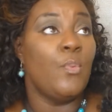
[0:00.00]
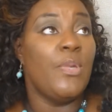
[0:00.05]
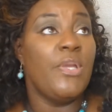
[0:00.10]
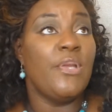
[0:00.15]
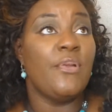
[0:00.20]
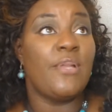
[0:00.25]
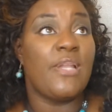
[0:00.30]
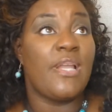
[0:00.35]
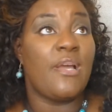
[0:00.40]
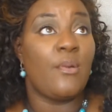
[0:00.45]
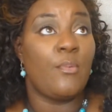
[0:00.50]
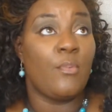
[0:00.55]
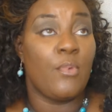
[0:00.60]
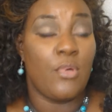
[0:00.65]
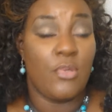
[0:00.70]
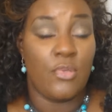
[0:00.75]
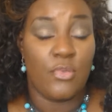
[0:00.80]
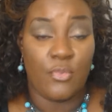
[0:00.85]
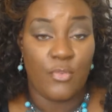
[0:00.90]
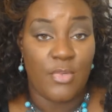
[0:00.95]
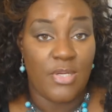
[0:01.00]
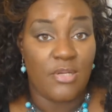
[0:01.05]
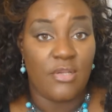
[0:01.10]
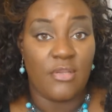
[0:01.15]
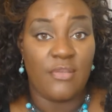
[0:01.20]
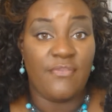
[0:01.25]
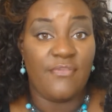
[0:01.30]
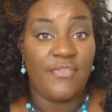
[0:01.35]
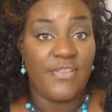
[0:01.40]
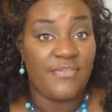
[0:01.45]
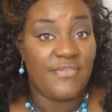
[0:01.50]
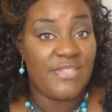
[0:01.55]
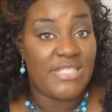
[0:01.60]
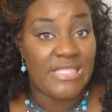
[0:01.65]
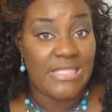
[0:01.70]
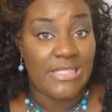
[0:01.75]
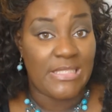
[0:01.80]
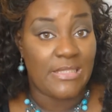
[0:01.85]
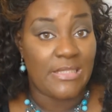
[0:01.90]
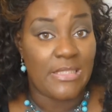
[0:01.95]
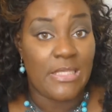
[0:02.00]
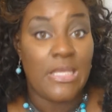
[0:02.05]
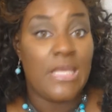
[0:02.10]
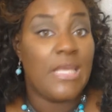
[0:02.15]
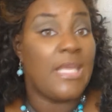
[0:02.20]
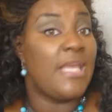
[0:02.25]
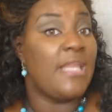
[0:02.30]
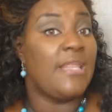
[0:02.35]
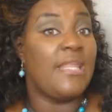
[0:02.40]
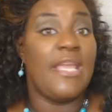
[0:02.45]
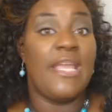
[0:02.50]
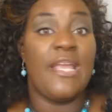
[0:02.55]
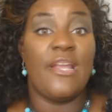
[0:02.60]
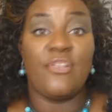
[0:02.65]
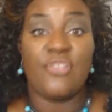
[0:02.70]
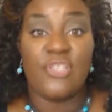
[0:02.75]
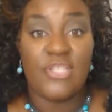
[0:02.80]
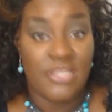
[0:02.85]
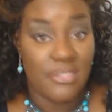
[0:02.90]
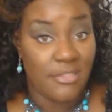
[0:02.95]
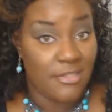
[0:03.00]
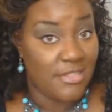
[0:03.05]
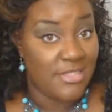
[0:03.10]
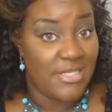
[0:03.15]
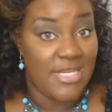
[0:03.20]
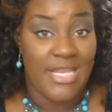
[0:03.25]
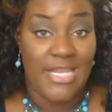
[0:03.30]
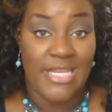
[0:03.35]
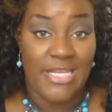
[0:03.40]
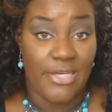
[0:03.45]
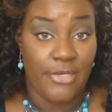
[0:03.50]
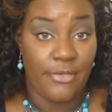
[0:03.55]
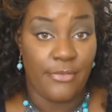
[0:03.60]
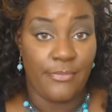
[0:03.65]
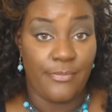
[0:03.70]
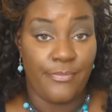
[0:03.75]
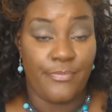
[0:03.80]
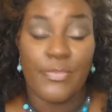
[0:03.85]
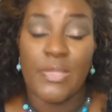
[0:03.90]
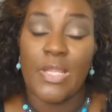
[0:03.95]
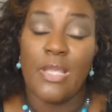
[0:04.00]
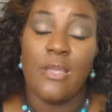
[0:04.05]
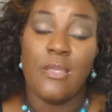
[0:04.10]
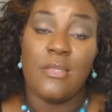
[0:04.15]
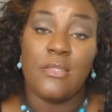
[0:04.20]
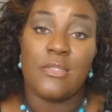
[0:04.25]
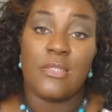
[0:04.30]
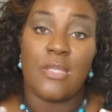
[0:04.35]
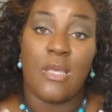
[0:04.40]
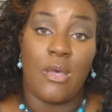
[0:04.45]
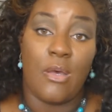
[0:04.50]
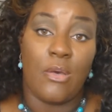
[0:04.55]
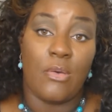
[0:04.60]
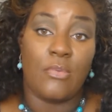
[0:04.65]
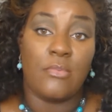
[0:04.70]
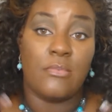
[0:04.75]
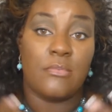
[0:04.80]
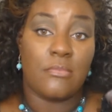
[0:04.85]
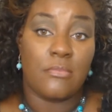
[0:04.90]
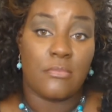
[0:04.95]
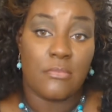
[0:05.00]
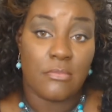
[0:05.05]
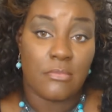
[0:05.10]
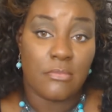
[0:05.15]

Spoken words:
We are now rolling around on the 15th, and the hair still is not here. So